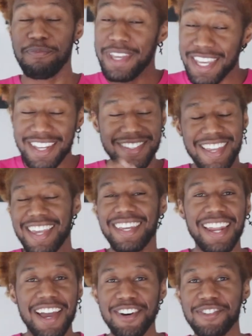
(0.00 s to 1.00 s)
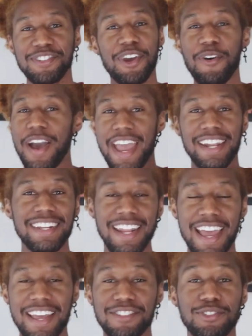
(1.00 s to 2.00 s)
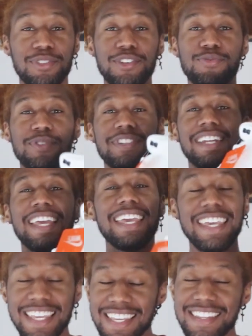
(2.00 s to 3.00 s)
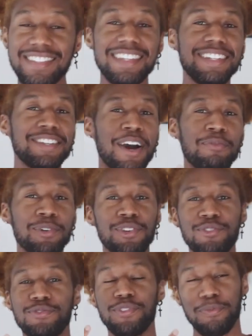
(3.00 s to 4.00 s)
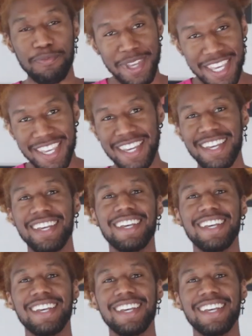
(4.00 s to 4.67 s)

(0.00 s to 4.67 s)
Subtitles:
Me and taking L's go hand in hand, so this was an easy W for me.